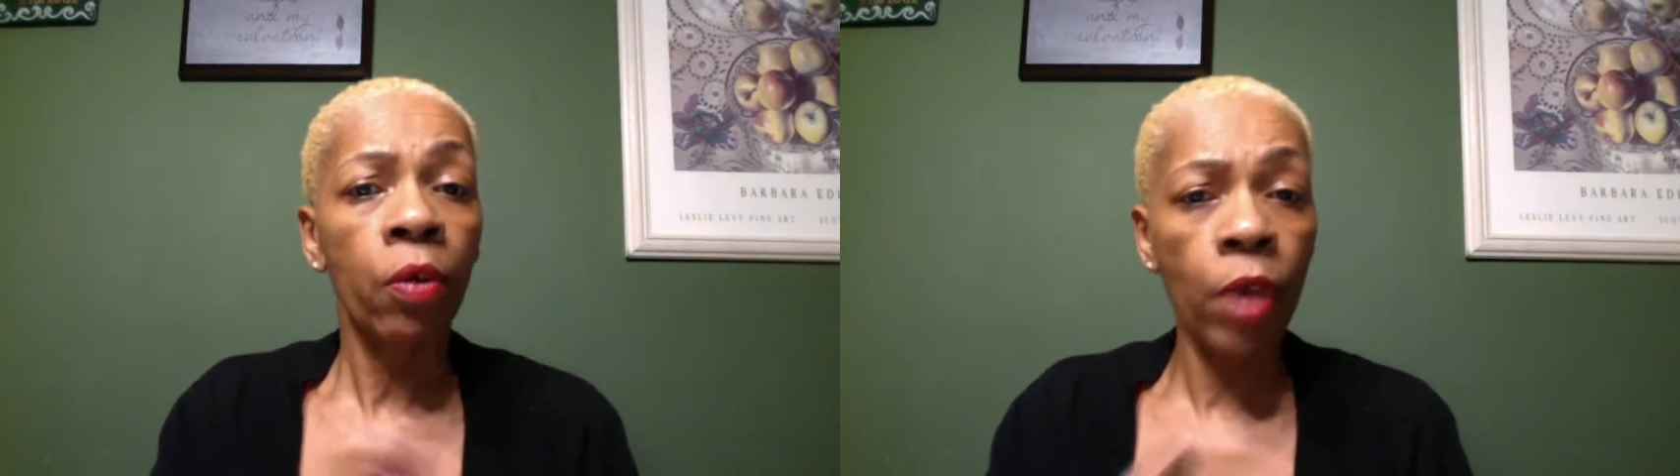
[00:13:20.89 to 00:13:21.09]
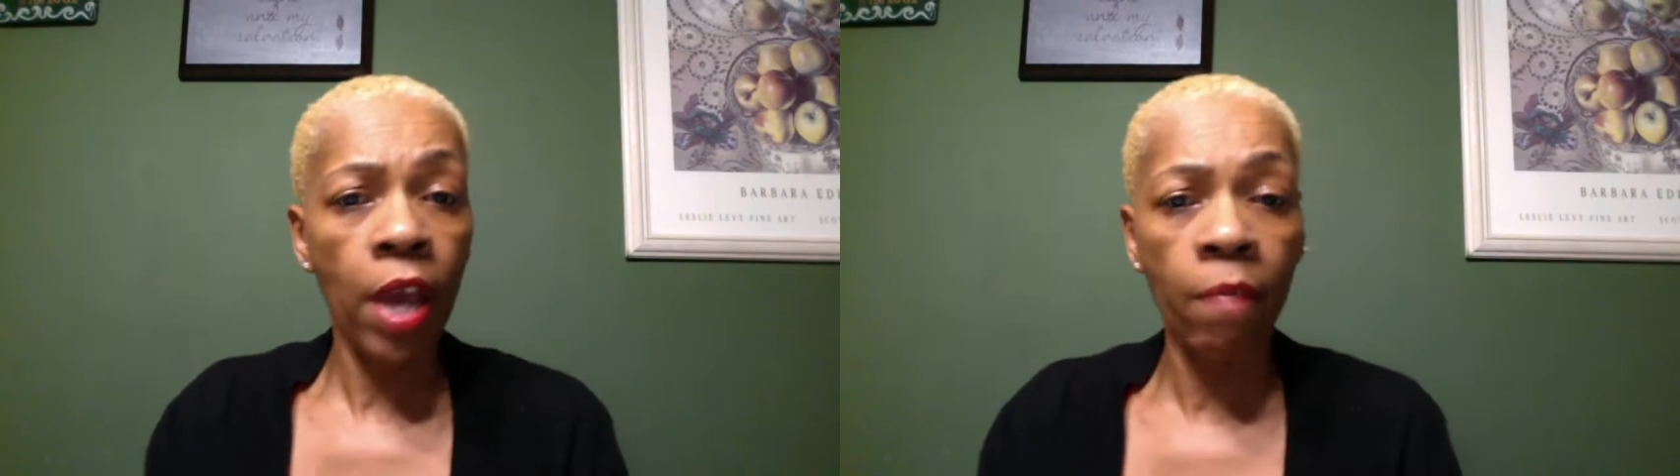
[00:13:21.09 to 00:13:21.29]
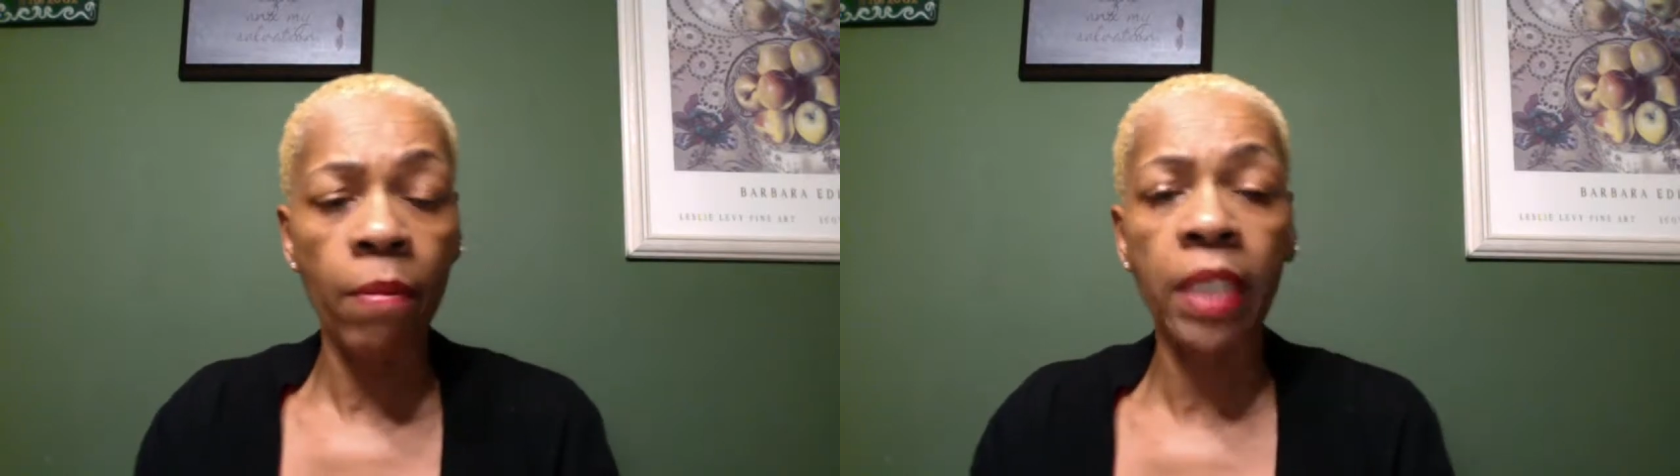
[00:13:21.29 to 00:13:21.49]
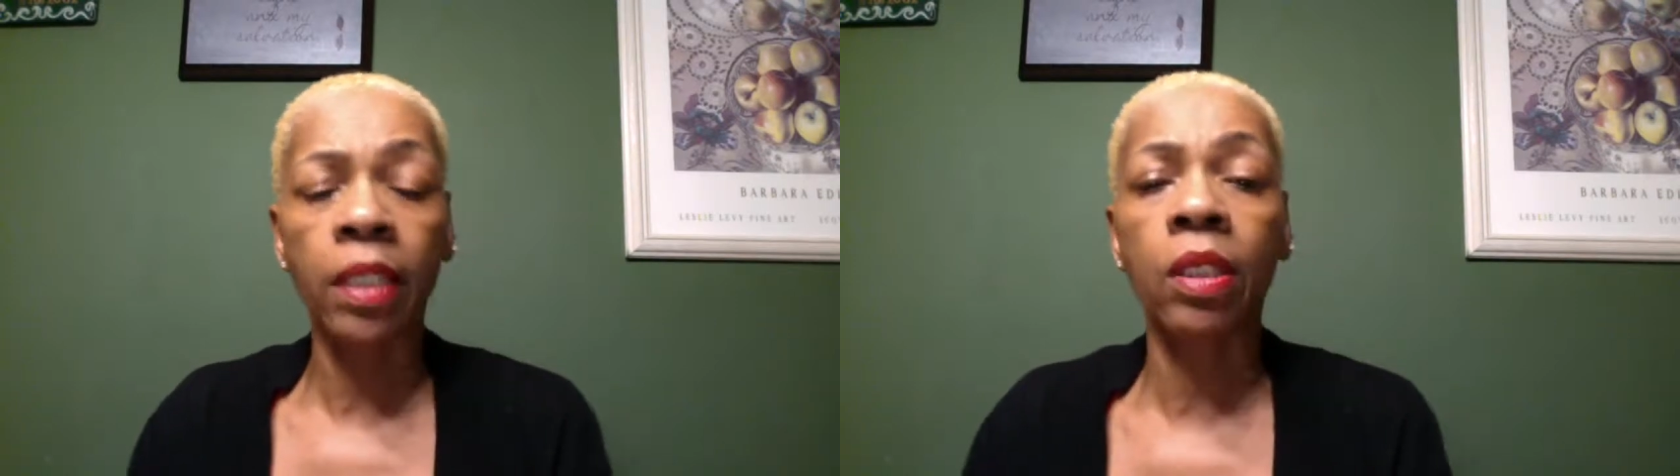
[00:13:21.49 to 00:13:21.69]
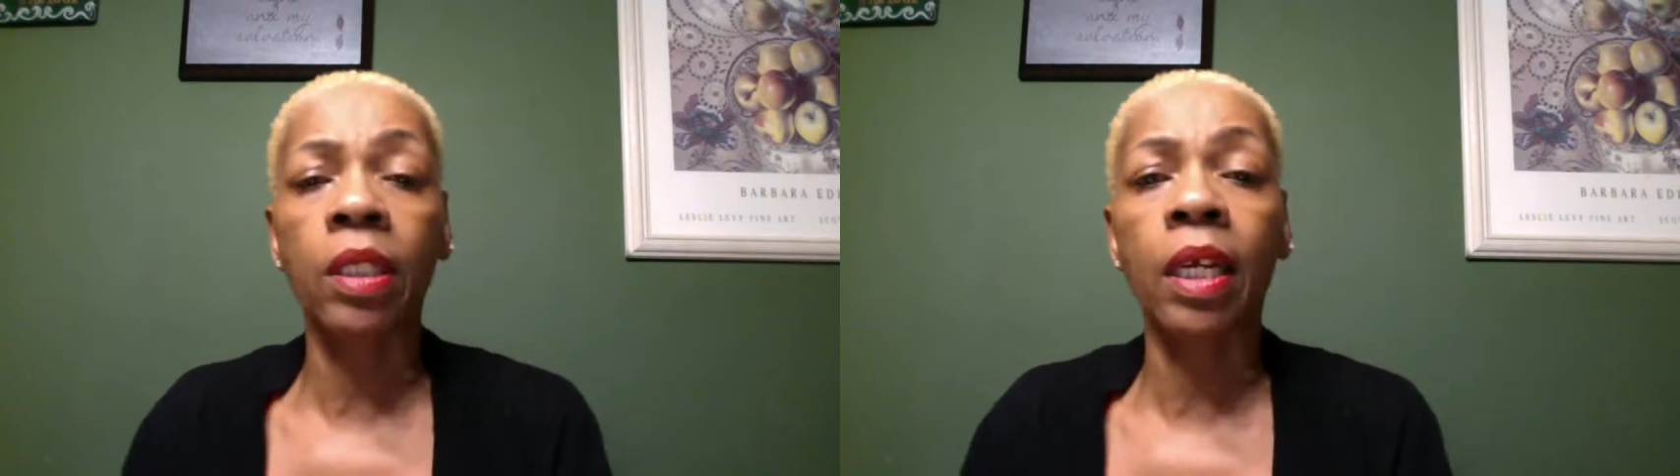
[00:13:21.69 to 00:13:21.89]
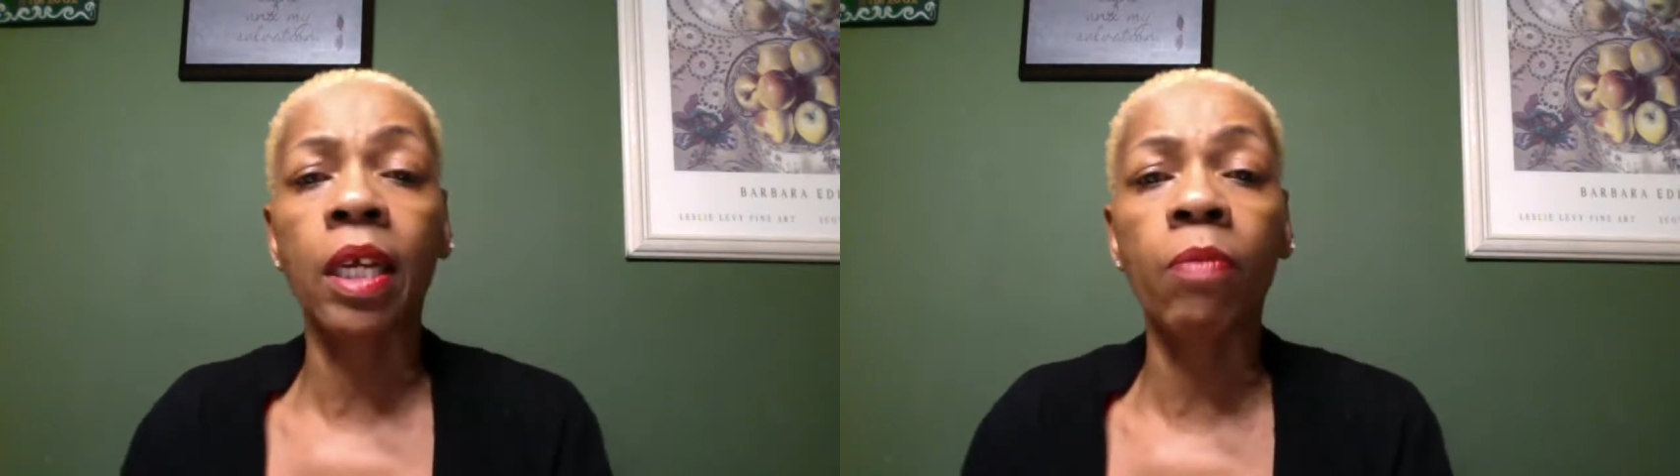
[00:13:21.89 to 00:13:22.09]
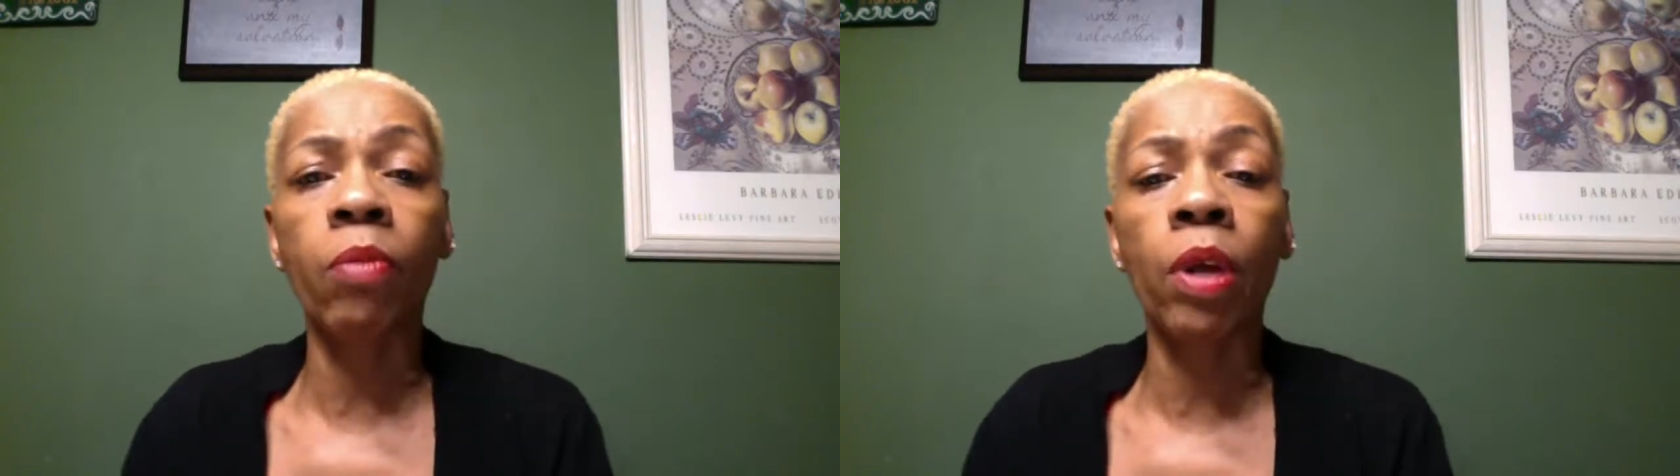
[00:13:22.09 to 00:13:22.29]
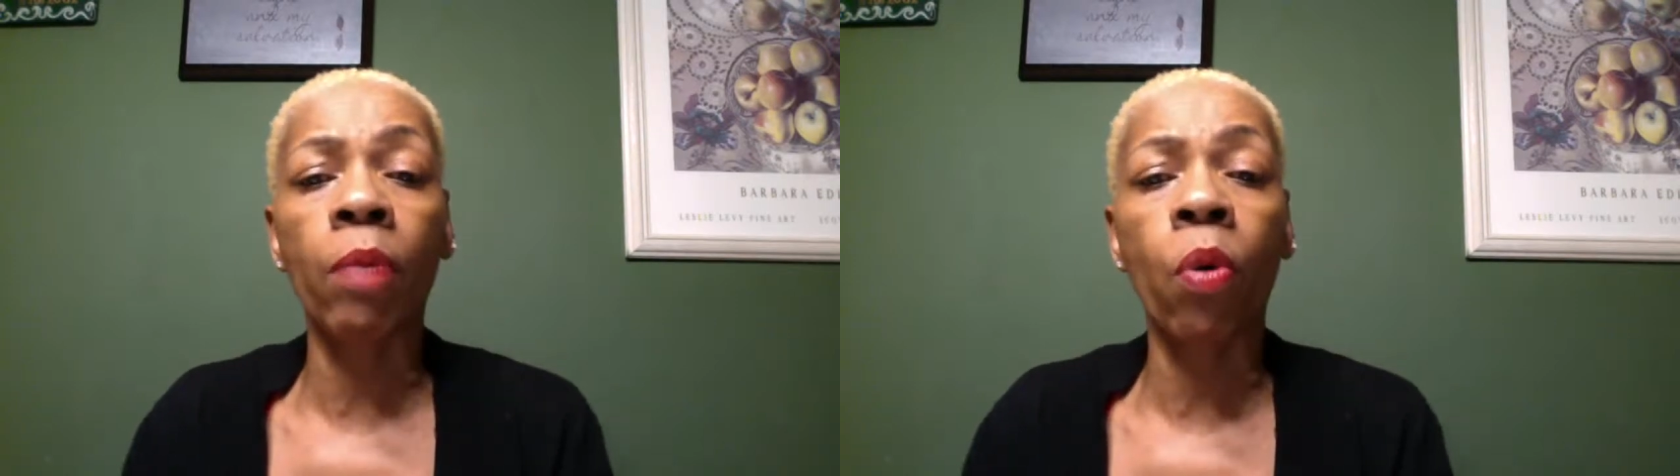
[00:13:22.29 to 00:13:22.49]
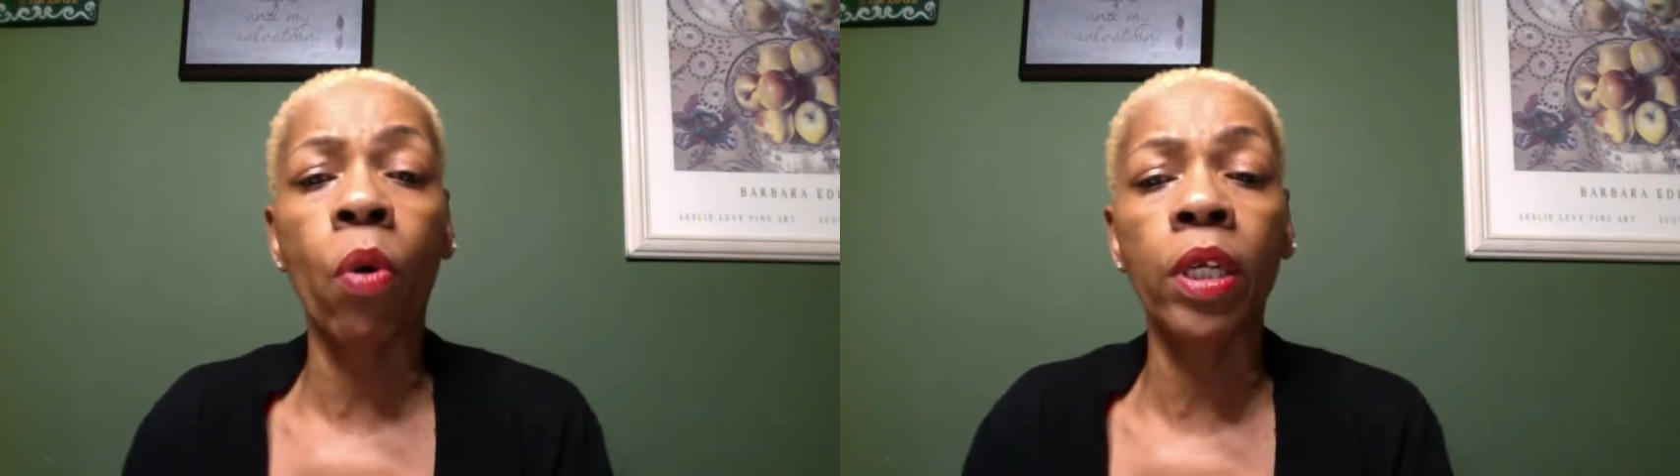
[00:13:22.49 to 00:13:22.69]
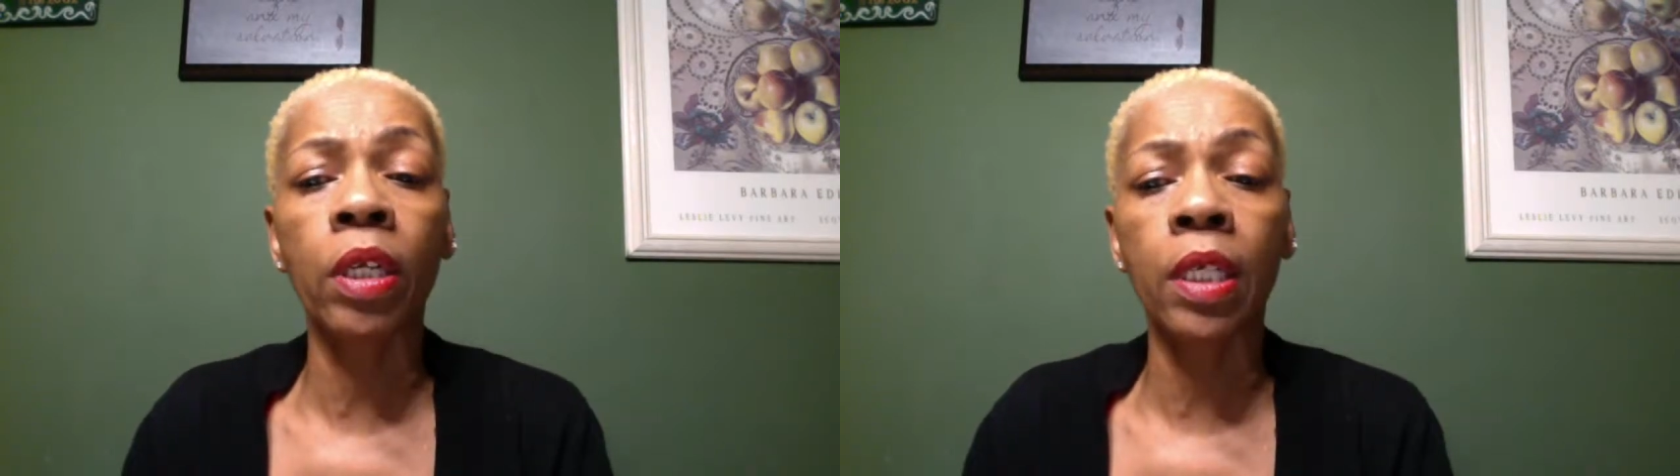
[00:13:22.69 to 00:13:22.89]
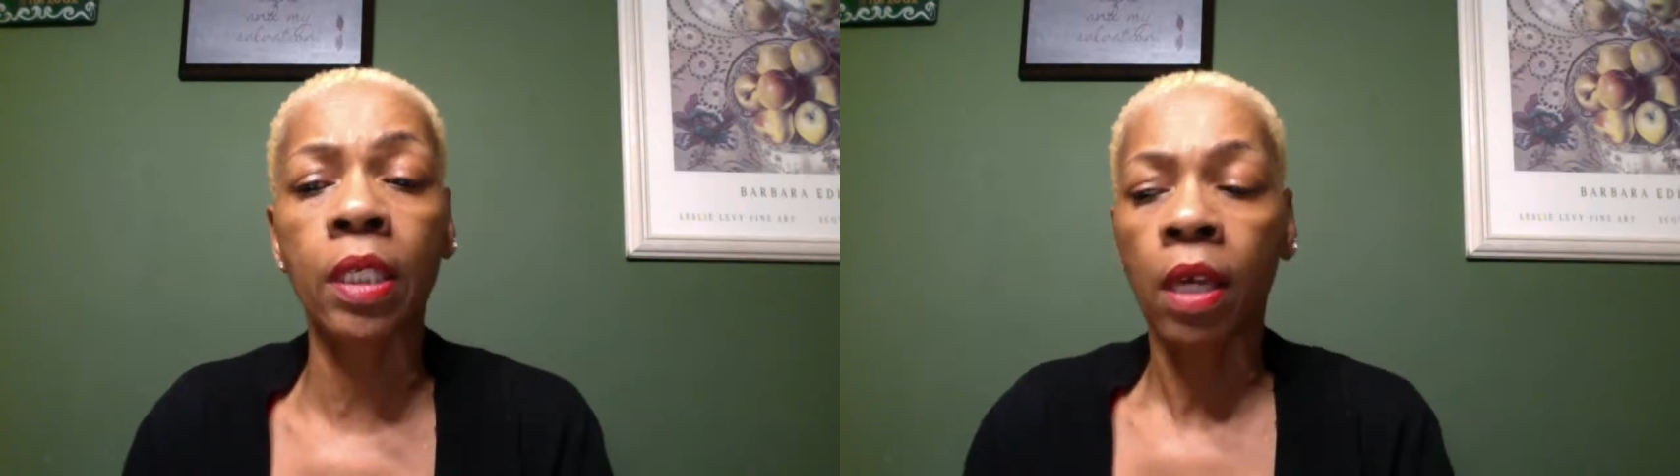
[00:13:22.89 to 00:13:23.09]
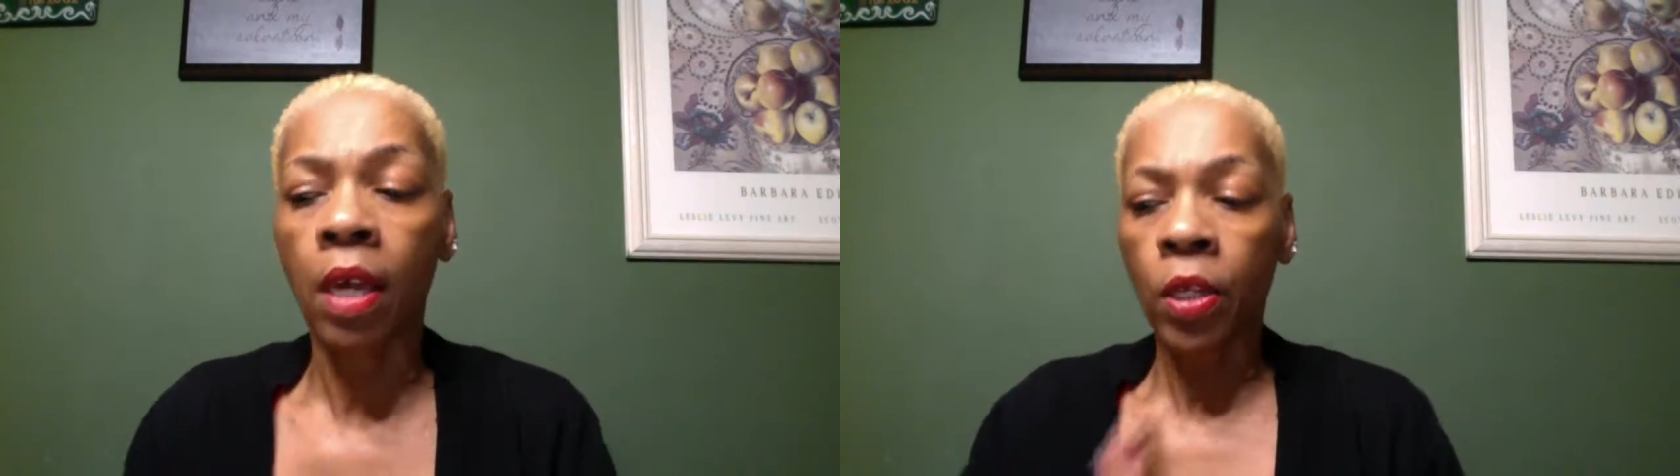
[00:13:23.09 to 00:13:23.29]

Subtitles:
We have messages that keep being poured in us.